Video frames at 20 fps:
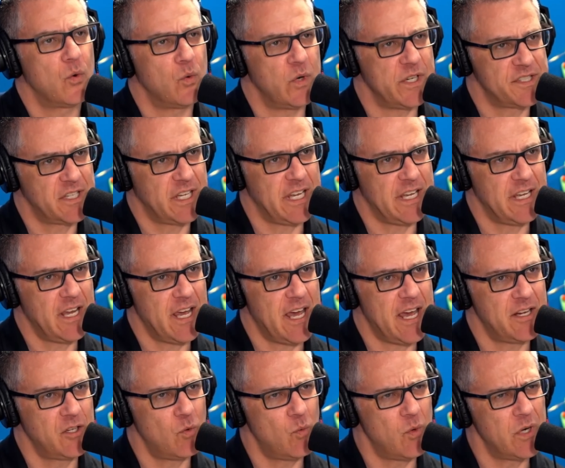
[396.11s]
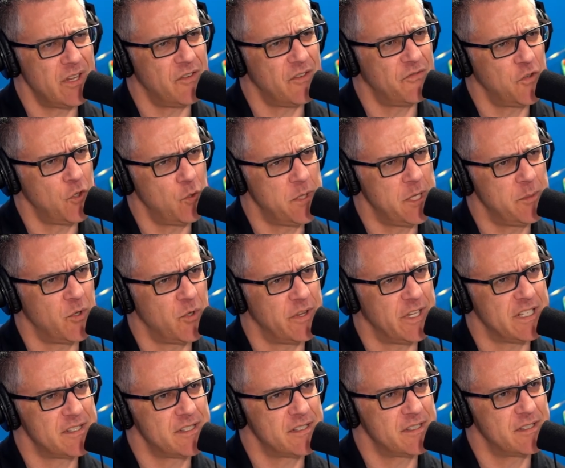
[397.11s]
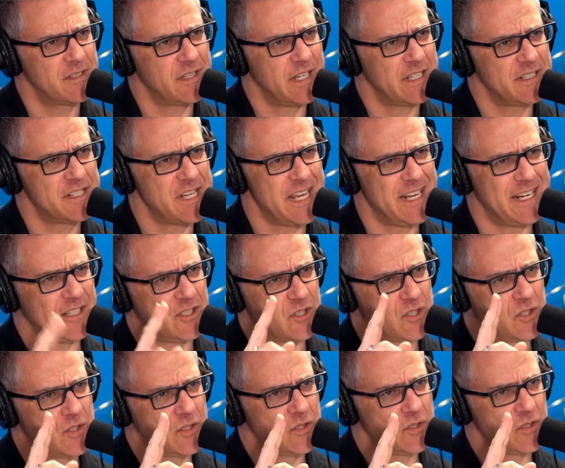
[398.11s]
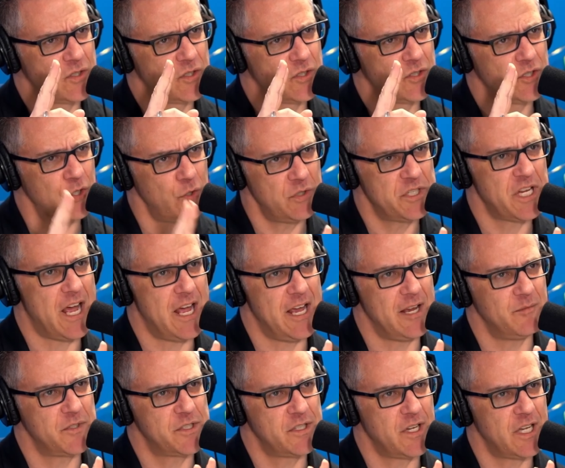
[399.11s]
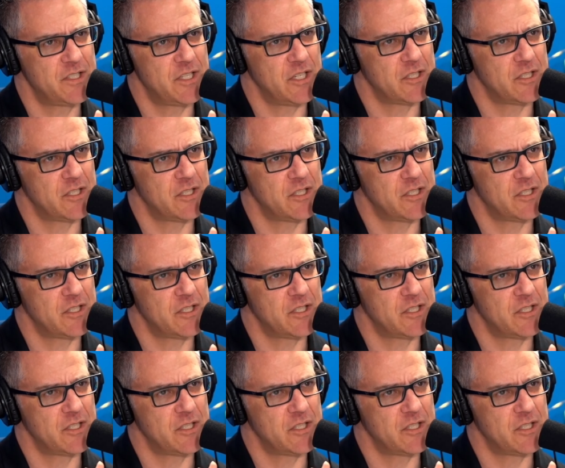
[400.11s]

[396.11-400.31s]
risky, and you're one of the few people that's that's hit it two times, not